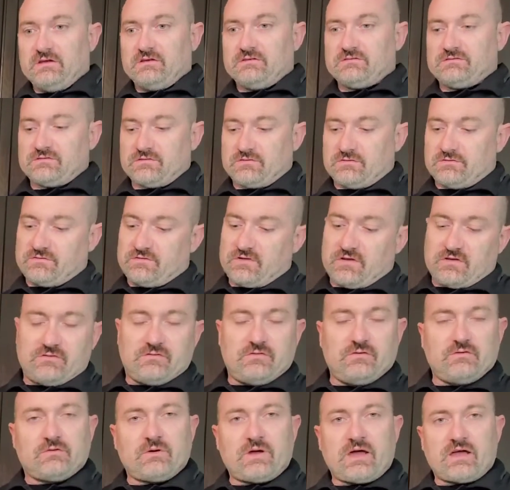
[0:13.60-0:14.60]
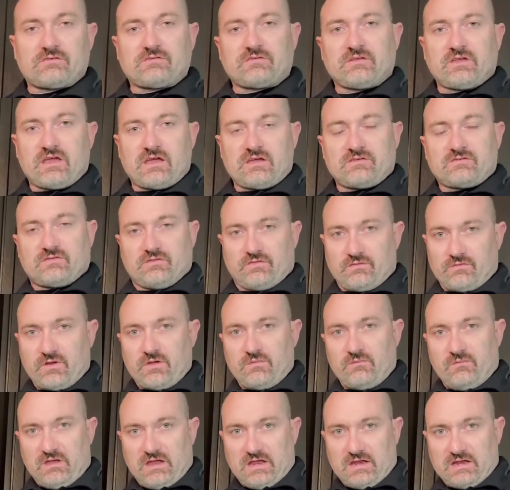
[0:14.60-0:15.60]
So Santoku actually has
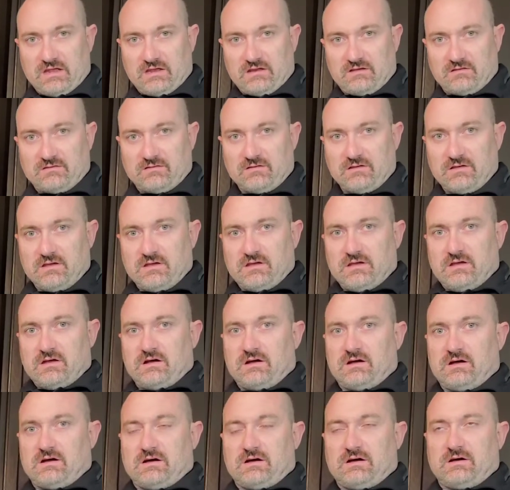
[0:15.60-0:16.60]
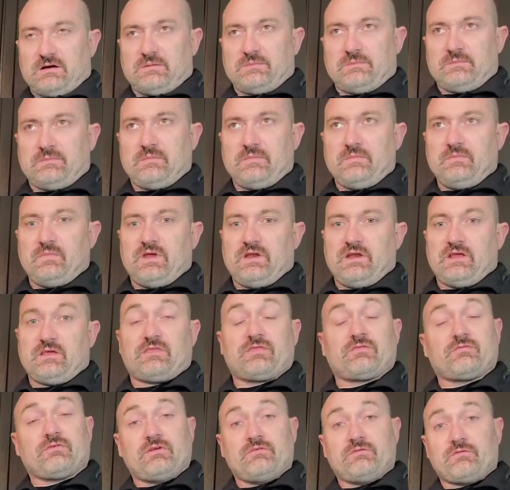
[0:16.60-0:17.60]
three meanings, um, meaning
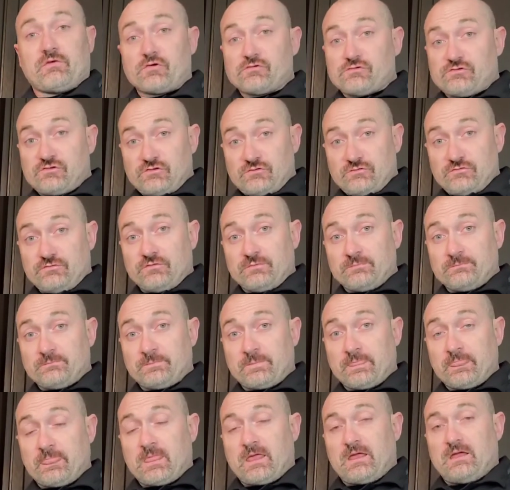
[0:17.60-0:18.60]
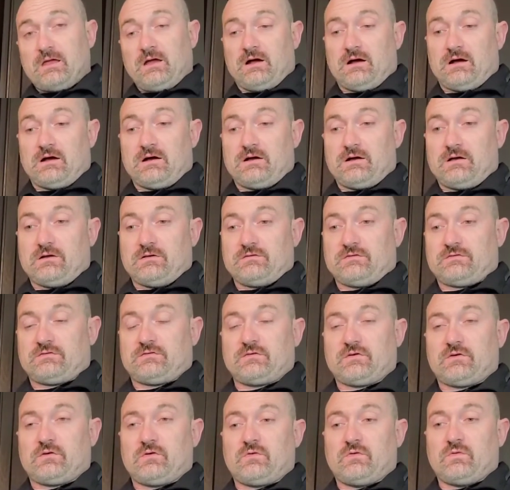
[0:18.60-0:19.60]
three virtues. Uh,
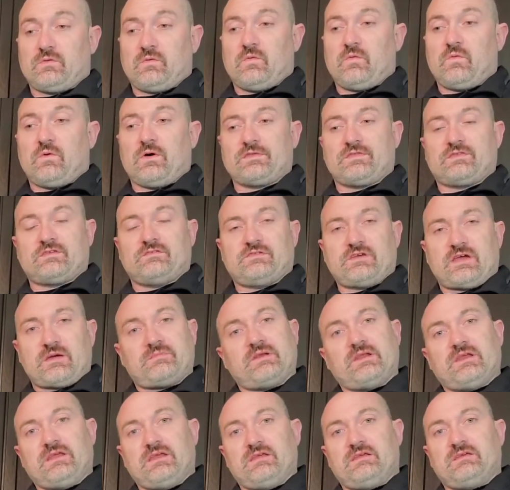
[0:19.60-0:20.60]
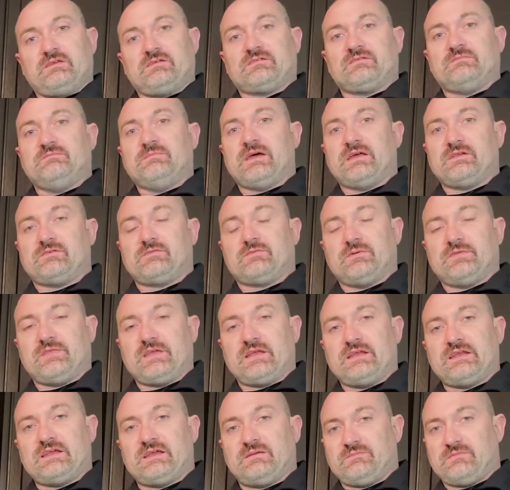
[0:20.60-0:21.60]
so what the Japanese meant when
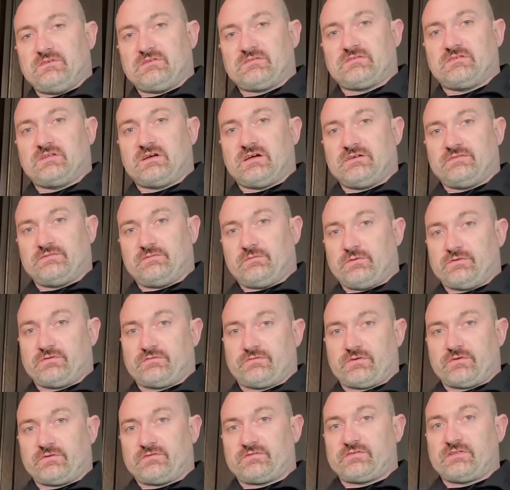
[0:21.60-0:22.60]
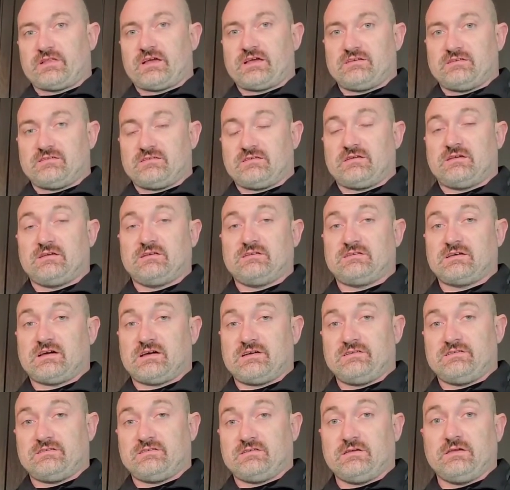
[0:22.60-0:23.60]
they named this knife was for slicing,
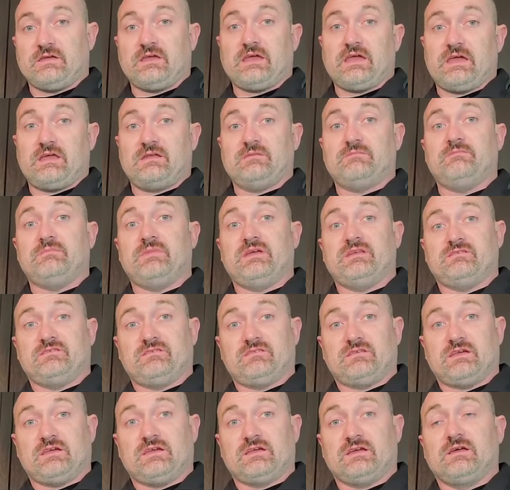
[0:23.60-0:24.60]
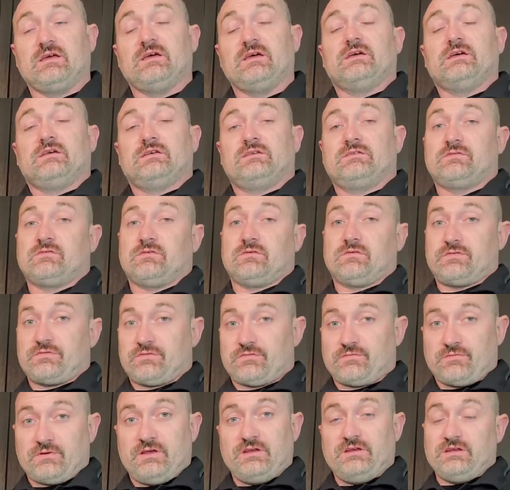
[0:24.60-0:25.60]
dicing, and mincing. So
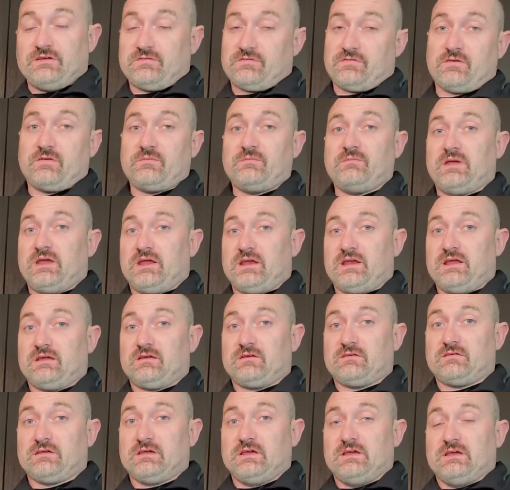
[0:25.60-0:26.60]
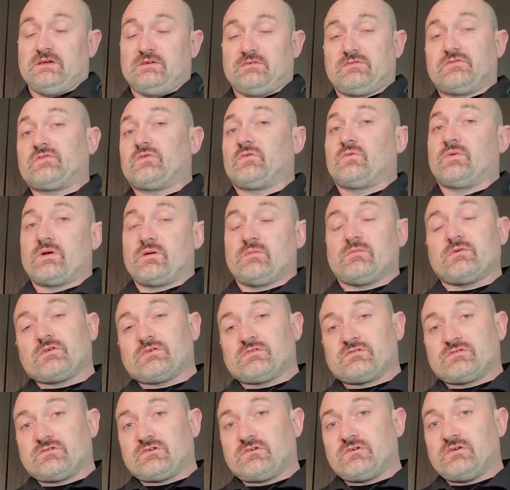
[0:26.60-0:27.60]
three different meanings. So what I'm going
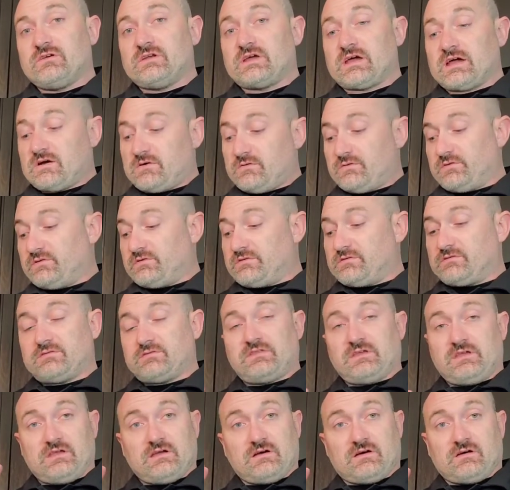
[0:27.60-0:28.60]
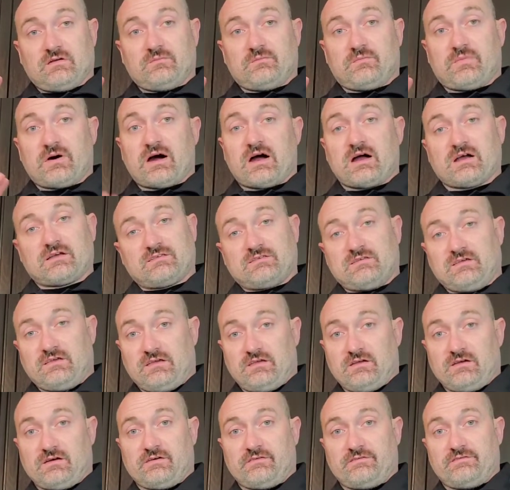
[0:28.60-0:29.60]
to show you now is the
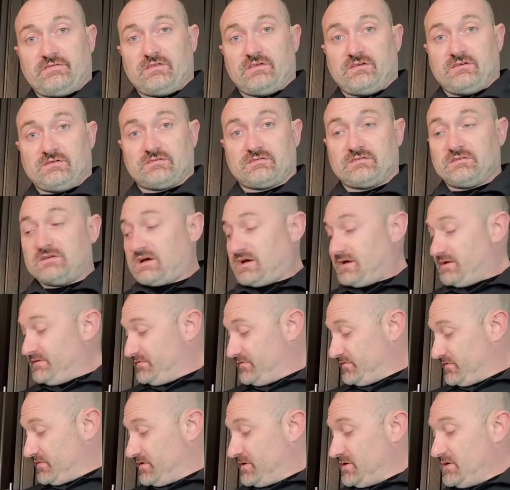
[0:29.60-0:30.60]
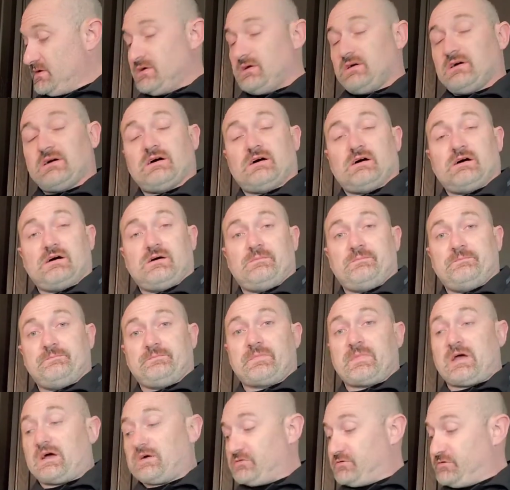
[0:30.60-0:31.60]
unboxing of this knife. Um,
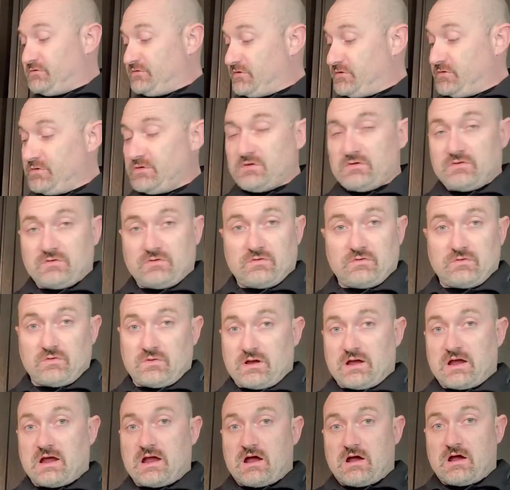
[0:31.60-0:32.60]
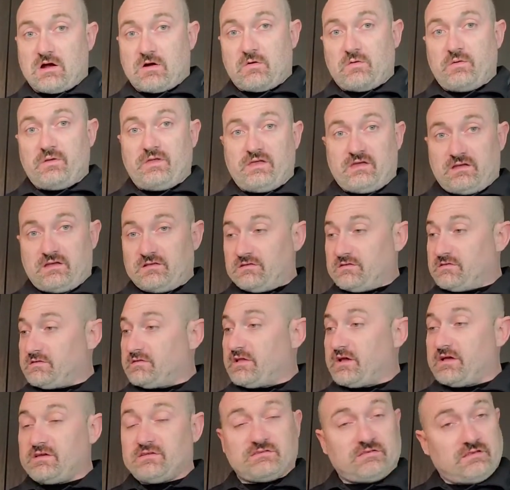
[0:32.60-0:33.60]
I'll show you how it
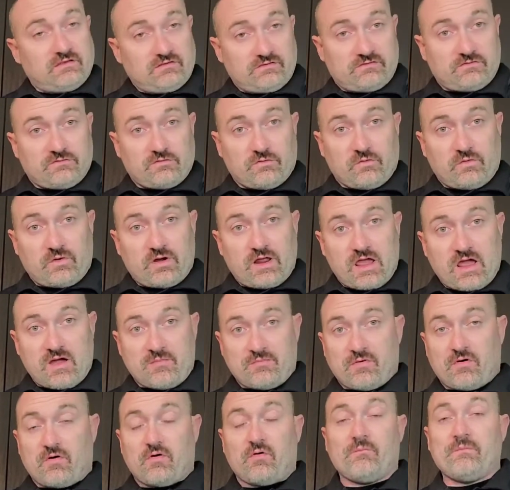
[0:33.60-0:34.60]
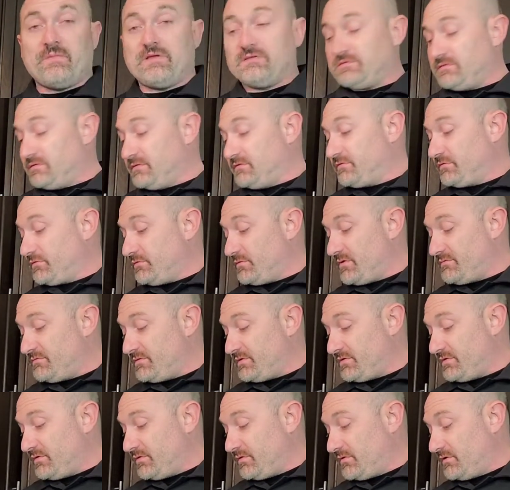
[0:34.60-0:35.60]
slices through an apple, minces through
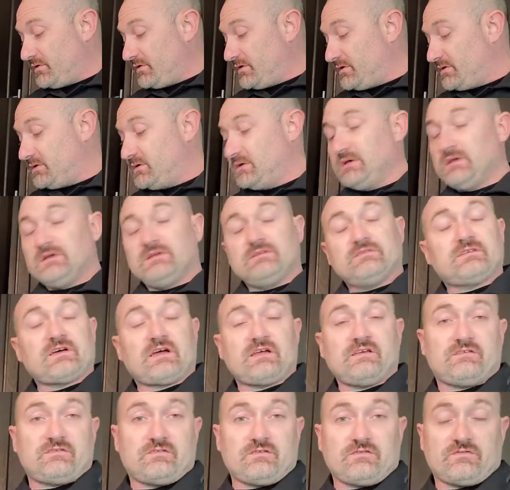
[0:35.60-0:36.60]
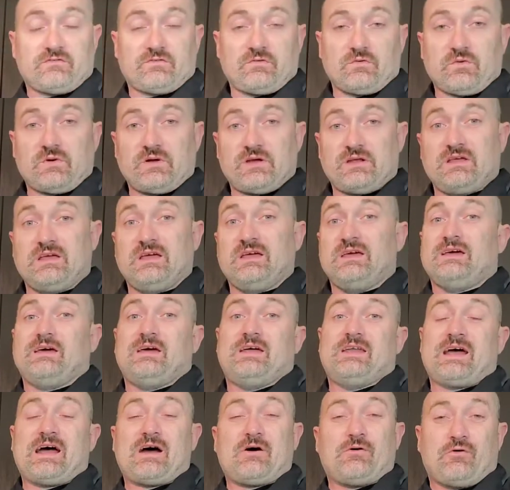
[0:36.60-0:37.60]
everything, or uh, dices through it,
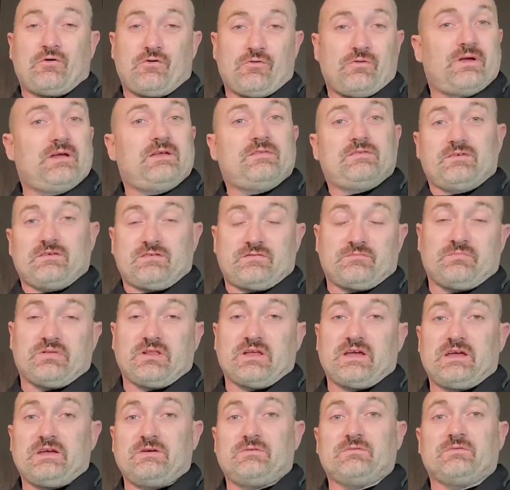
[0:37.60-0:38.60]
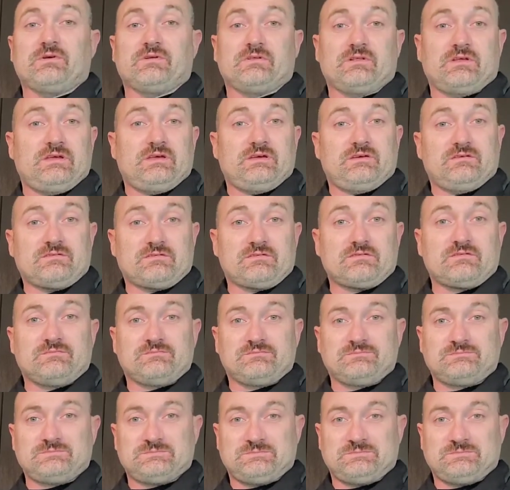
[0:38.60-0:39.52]
and how great this blade really is.